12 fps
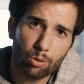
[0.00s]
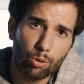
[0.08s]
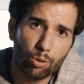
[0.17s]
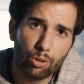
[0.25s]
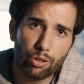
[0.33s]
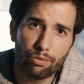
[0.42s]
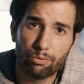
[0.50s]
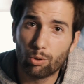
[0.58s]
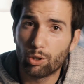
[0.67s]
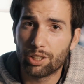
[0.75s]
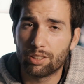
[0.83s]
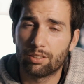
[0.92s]
or
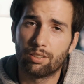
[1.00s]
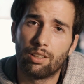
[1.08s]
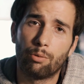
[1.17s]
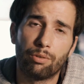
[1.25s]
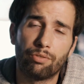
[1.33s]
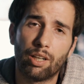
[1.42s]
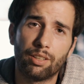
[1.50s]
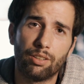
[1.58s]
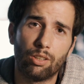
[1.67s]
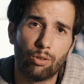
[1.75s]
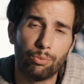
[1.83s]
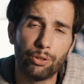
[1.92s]
voids that we find in
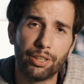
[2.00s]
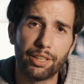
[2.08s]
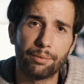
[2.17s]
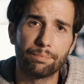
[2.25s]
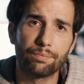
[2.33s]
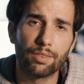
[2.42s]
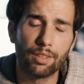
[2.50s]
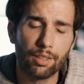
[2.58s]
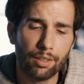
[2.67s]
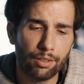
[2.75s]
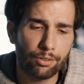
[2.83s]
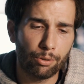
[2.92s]
the community.
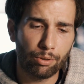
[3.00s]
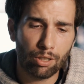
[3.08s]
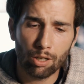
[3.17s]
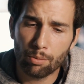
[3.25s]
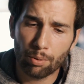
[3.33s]
So recovery